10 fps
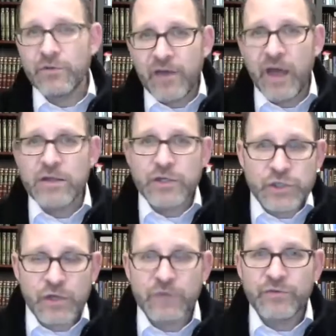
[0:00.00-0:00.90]
Then the
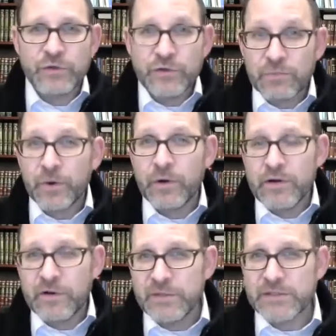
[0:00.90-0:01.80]
servitude, the burden
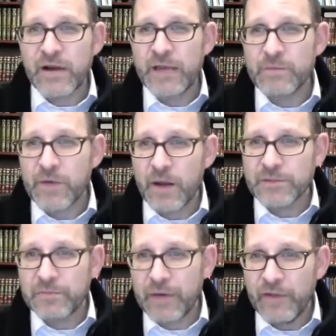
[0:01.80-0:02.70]
of Mitzrayim comes
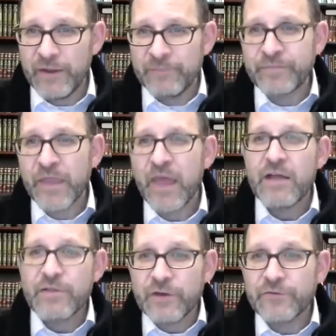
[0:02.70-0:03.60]
upon them.
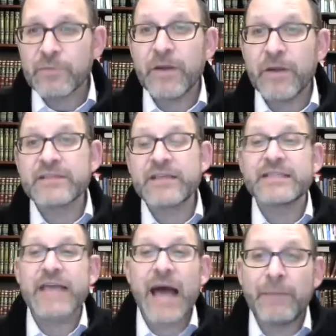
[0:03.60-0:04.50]
Therefore, the pasuk
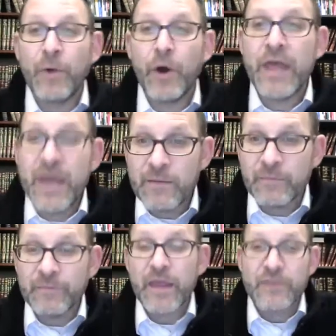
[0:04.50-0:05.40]
says,
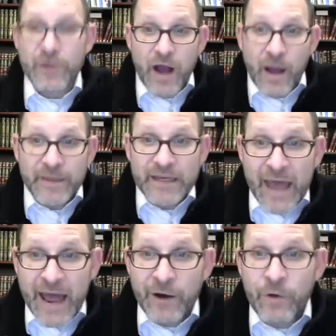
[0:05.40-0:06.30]
"Haba'im." They're coming
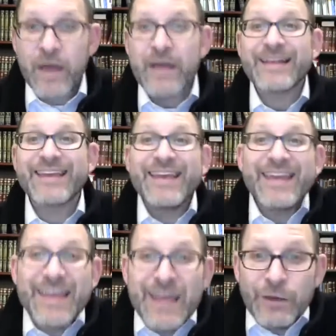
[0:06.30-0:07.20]
now. Ki
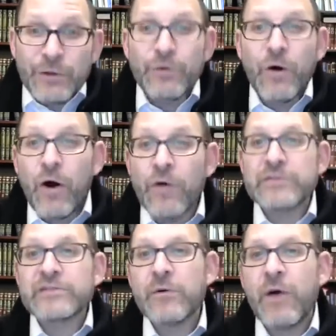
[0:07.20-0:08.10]
ilu
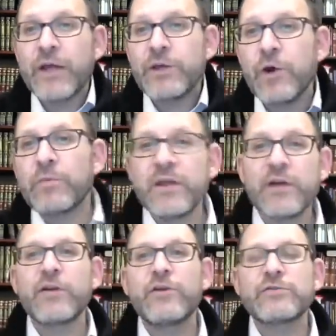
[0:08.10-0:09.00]
oso hayom
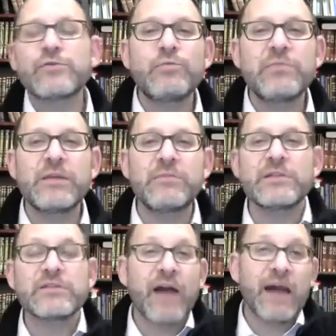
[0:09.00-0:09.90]
nichnesu
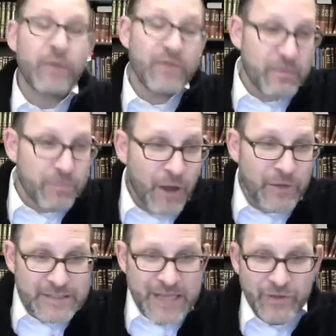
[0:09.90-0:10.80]
leMitzrayim. When the
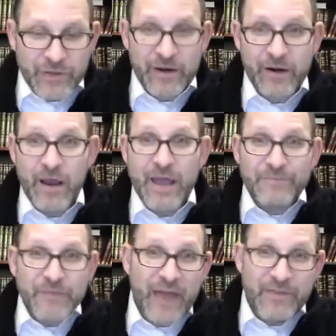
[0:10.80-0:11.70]
brothers get there,
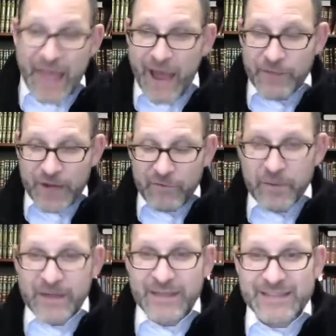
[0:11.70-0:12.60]
and now that
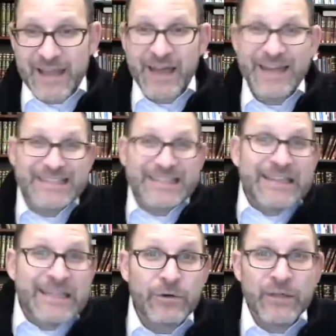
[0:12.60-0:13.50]
everybody has died, it's
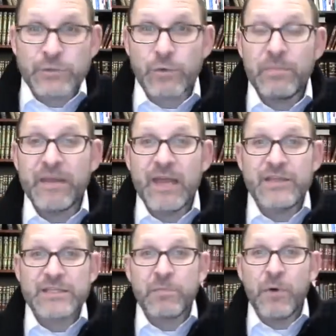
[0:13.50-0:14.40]
literally as we begin
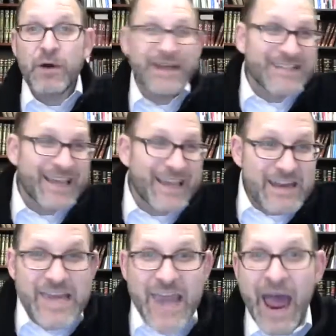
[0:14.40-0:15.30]
this book, it's like
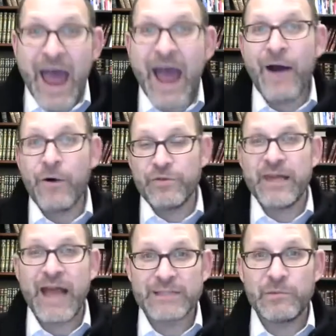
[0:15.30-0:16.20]
now they
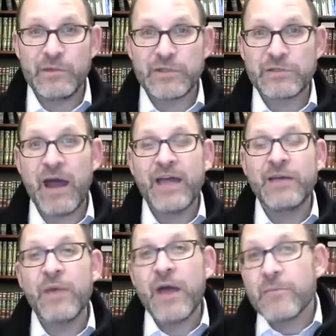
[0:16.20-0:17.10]
got to
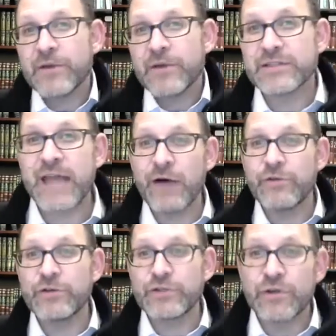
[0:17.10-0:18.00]
Mitzrayim, because now
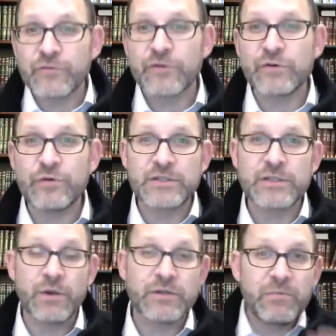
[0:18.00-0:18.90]
the servitude is
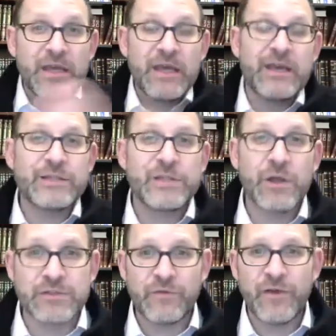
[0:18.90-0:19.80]
going to begin as
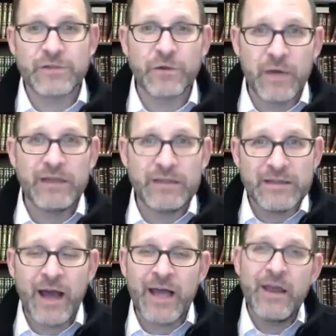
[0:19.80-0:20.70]
Yosef has already
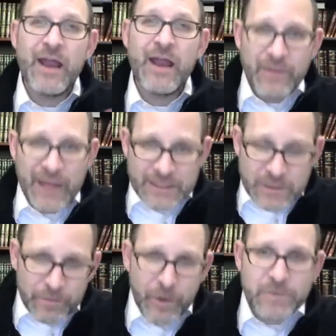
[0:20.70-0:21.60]
died. And that's
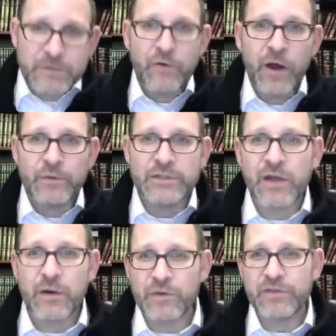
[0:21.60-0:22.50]
the purpose of why we
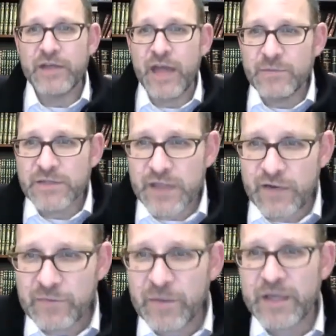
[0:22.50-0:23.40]
start with the names as
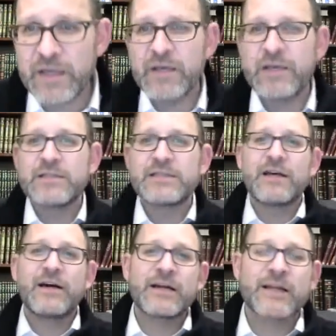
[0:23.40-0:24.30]
everybody is
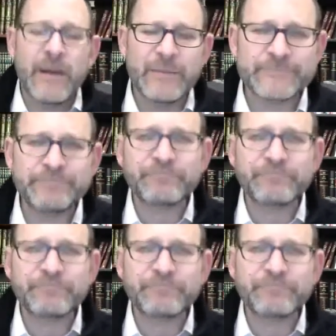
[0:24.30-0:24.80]
coming.